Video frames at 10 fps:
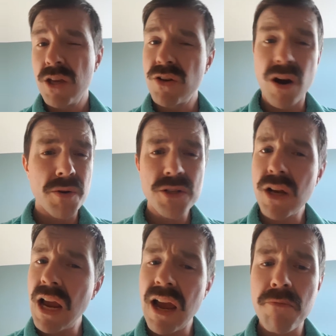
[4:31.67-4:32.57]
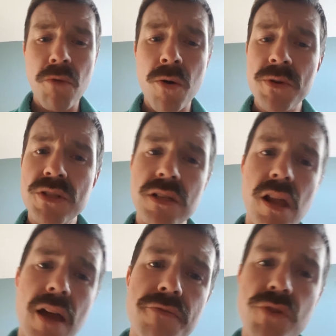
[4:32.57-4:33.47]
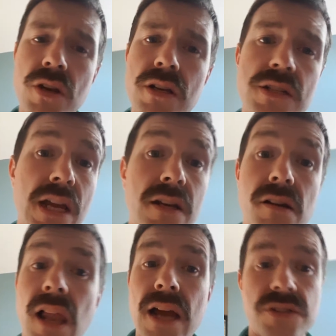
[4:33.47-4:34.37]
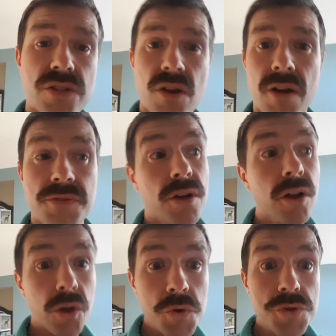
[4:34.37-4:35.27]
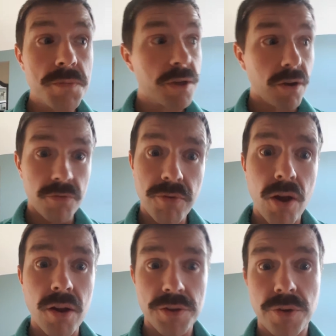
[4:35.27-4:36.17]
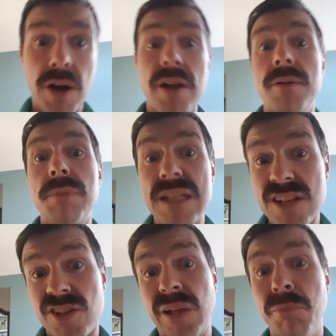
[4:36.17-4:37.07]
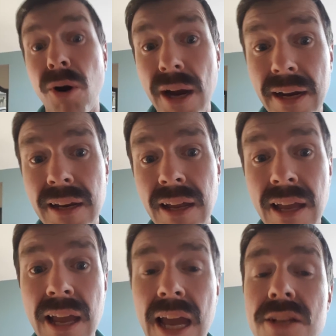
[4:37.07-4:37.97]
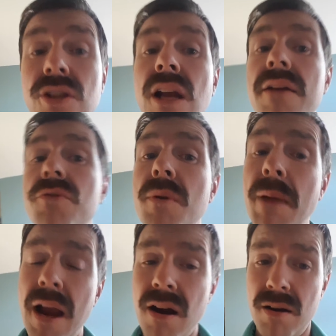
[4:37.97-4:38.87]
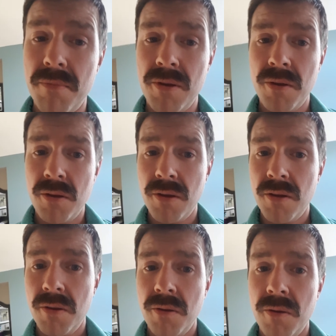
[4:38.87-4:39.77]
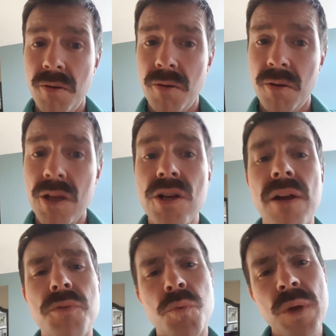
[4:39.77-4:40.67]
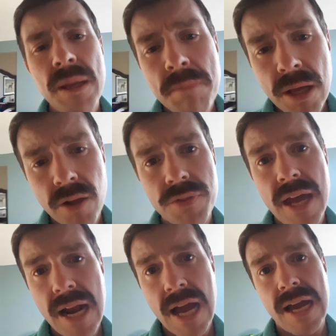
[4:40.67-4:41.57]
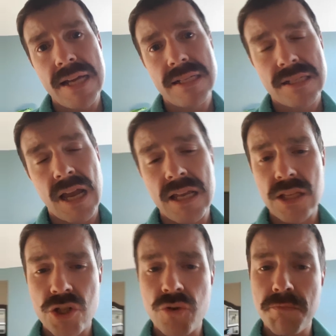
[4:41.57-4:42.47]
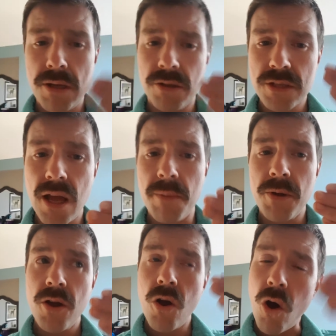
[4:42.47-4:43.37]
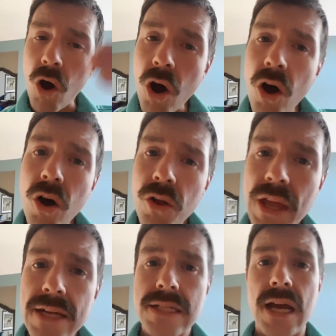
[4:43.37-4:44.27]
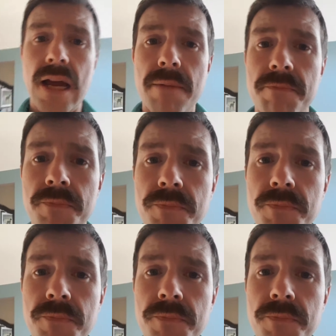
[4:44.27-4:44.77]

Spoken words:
You're always going to have moments in life where you're going to take your glasses off, you're going to lose them, they're going to fall on the ground and potentially break, and you're going to have to repair them, and you have to rebuild that hindsight that you built up all that time.